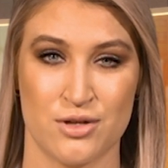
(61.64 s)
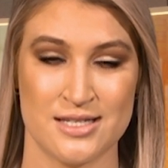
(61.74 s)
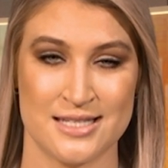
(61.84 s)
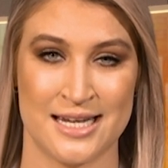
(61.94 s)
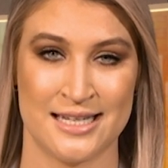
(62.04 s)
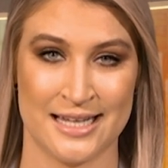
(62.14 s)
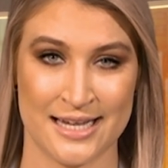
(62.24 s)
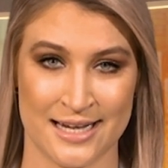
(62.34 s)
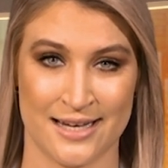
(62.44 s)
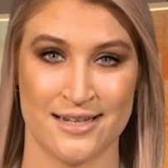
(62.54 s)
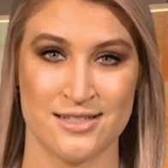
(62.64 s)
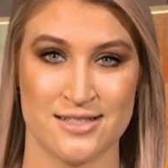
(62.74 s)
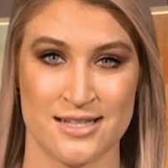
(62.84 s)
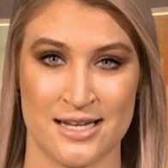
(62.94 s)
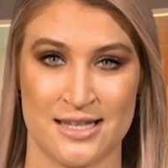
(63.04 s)
Christine Lagarde
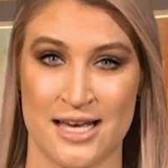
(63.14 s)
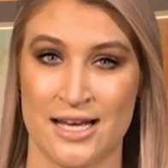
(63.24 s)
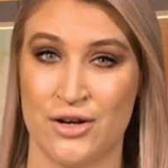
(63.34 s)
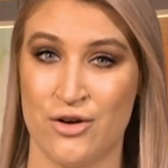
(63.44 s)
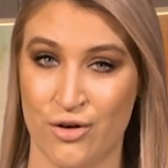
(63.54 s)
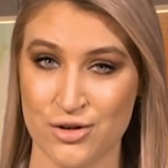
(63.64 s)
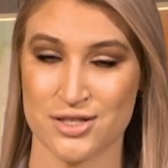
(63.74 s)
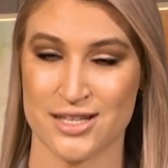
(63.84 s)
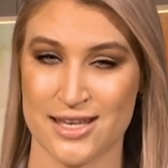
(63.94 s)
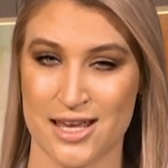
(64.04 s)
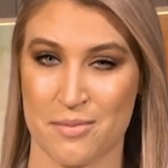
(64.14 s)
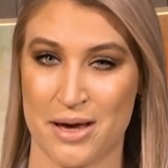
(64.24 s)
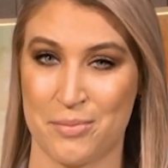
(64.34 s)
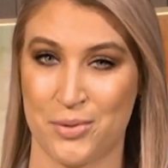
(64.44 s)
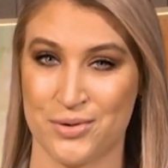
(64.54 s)
said they are not thinking
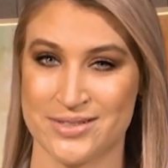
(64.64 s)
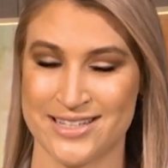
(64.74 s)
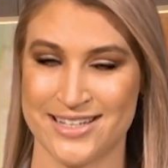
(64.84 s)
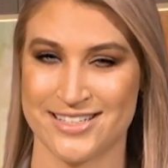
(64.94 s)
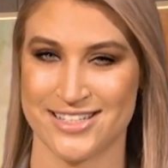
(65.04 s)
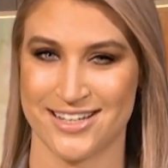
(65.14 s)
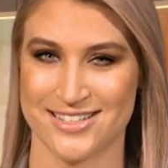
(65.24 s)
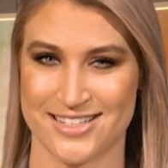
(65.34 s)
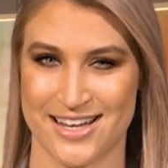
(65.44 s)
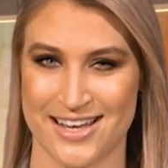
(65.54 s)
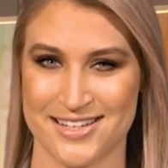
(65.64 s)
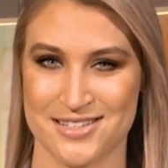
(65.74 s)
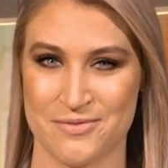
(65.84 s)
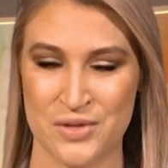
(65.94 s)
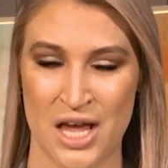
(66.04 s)
about pausing just
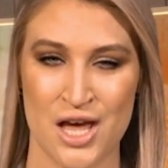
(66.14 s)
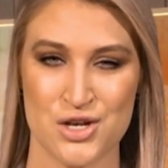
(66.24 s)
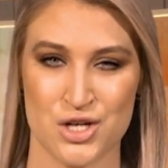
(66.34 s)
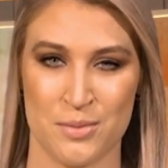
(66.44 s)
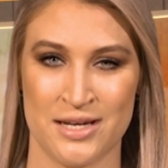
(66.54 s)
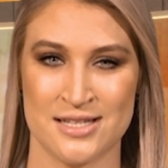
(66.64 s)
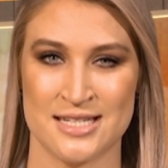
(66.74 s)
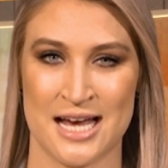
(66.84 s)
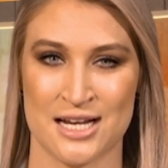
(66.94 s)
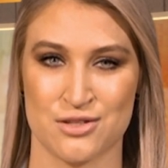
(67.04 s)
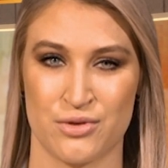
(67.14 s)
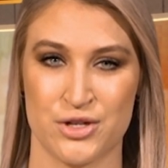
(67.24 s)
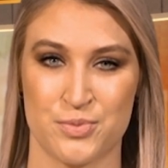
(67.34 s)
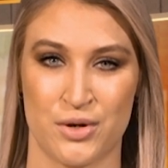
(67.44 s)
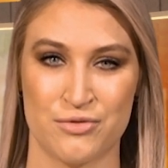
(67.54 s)
yet. Germany's DAX
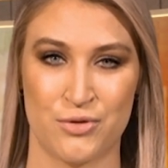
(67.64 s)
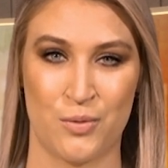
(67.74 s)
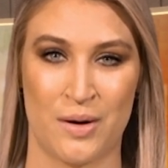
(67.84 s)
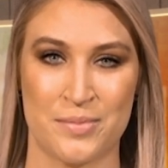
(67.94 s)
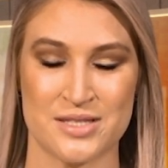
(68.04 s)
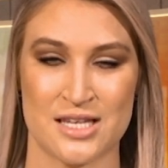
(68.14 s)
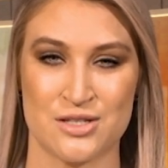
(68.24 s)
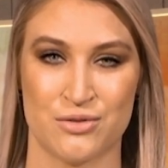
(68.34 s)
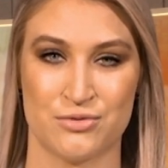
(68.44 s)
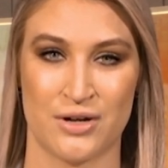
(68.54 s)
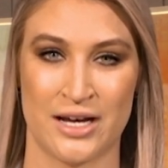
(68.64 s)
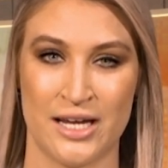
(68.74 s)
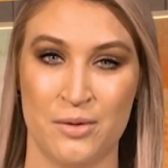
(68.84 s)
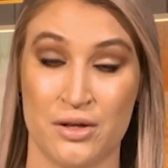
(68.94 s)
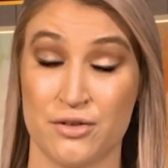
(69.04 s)
rose 0.41% on
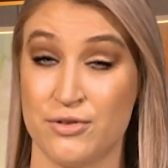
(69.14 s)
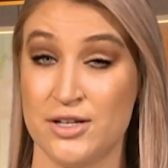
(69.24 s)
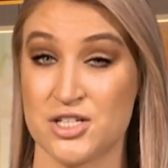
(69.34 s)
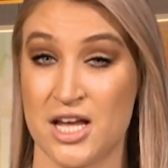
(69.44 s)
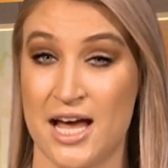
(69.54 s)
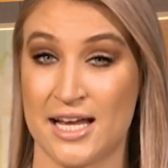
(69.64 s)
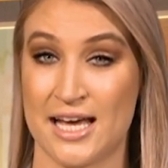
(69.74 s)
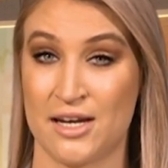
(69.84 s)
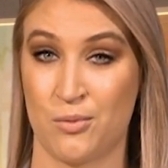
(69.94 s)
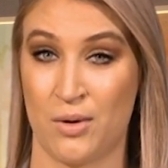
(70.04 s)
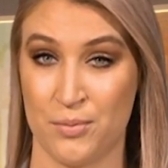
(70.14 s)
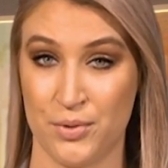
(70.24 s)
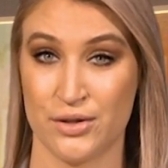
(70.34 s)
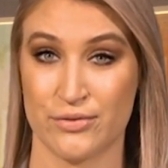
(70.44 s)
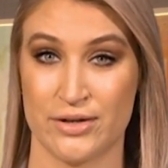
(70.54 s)
Friday, while the French CAC added
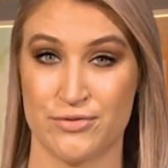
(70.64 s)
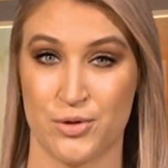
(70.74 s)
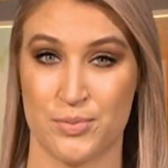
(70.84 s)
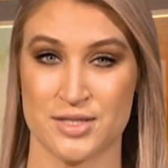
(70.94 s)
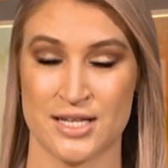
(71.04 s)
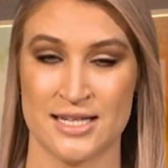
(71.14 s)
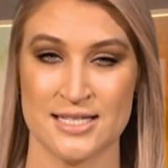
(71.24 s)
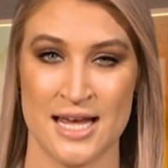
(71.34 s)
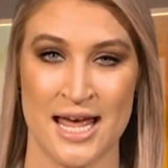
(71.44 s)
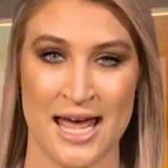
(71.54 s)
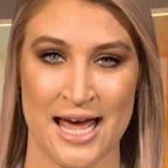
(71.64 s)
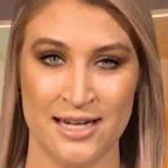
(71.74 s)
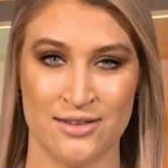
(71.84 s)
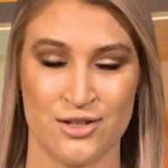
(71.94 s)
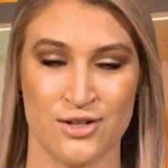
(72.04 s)
1.34%, and
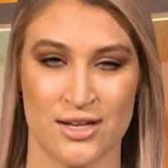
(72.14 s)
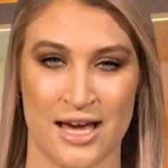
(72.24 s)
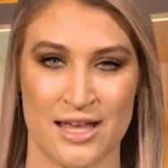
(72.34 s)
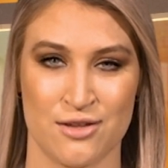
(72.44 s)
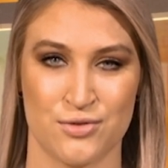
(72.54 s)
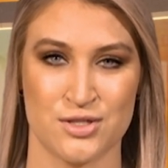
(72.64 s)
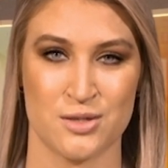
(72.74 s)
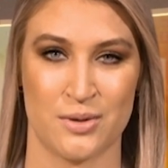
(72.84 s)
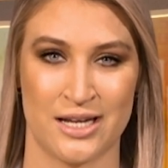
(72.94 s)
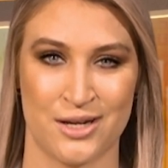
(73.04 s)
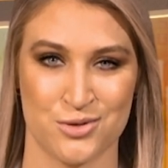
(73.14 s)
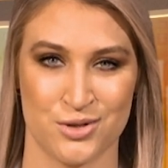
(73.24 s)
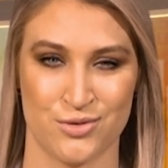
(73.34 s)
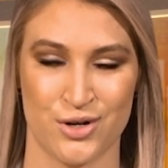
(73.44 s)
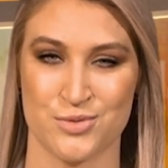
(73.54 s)
in the UK, the FTSE
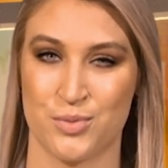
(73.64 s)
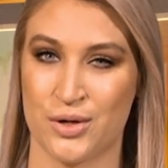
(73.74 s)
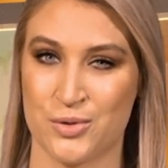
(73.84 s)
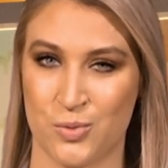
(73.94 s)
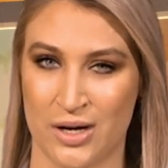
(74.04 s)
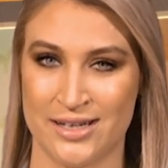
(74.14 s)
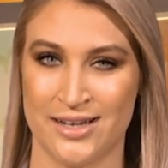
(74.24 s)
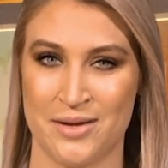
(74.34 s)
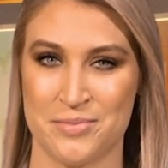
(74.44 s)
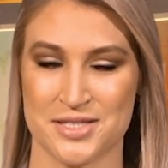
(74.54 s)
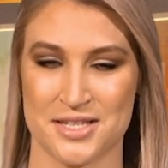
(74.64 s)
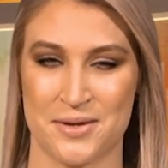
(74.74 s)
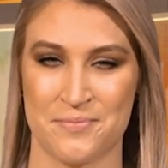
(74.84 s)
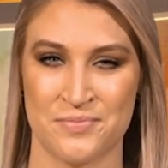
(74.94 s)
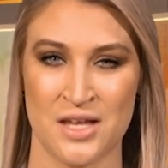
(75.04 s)
100 rose
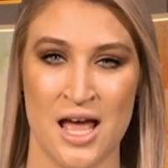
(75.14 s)
0.19%.